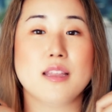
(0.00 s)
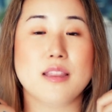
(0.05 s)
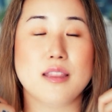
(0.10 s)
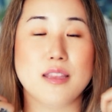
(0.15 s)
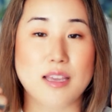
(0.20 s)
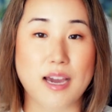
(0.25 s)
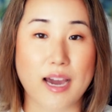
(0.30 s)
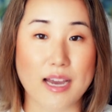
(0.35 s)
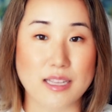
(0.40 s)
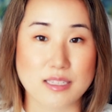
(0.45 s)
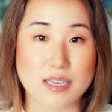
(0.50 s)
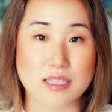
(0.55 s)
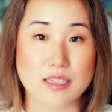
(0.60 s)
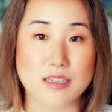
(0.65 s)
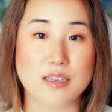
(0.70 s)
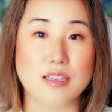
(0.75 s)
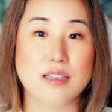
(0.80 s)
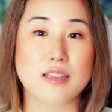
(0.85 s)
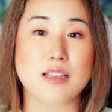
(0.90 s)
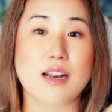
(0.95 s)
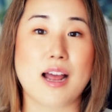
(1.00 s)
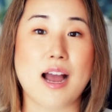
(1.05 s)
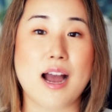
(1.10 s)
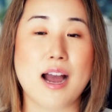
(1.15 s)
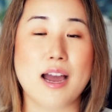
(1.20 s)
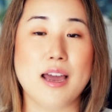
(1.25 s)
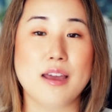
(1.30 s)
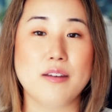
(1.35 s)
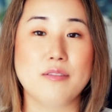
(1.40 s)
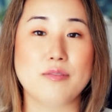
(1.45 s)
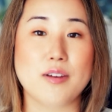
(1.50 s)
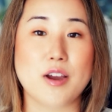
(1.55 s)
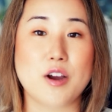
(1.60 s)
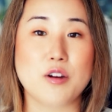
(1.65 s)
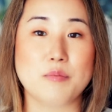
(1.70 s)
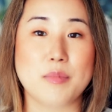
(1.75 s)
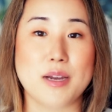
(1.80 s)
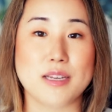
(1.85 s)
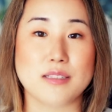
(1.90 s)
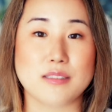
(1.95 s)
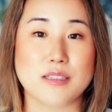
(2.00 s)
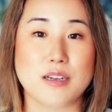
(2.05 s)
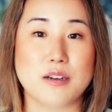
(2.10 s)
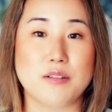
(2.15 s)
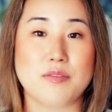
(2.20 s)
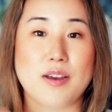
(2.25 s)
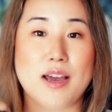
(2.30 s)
the identity that I found myself